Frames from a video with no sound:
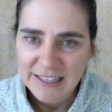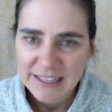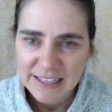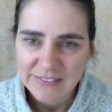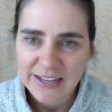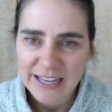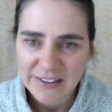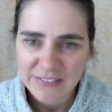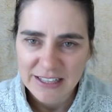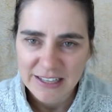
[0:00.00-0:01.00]
kind of a
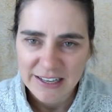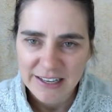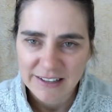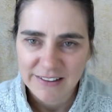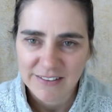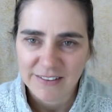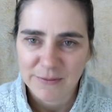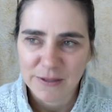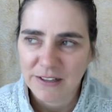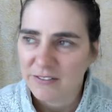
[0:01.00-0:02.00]
heavy, there's a little
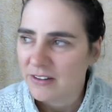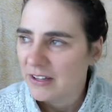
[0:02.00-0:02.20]
bit of